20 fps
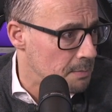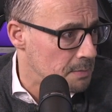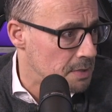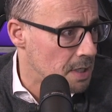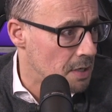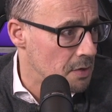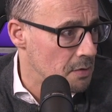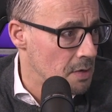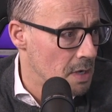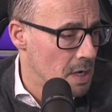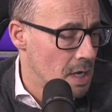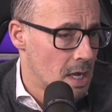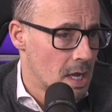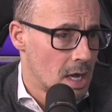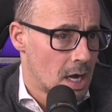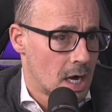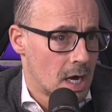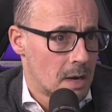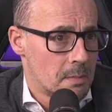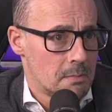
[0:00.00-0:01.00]
So
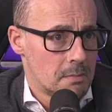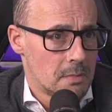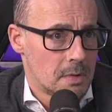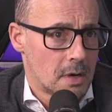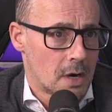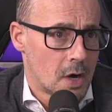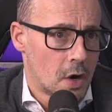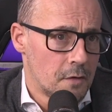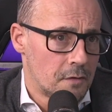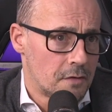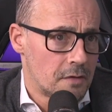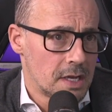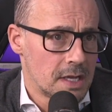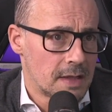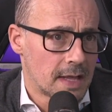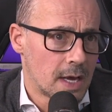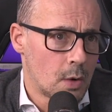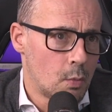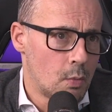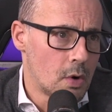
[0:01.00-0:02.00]
um, hopefully
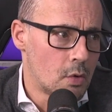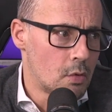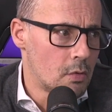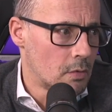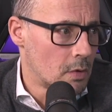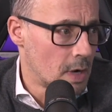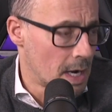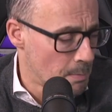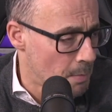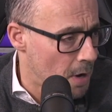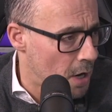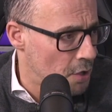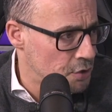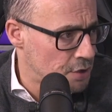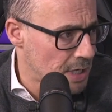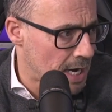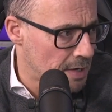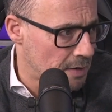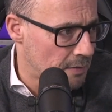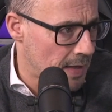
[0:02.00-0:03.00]
they will emerge
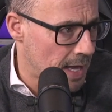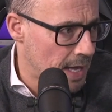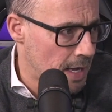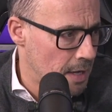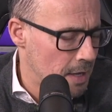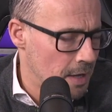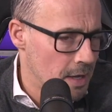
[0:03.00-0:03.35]
out of that.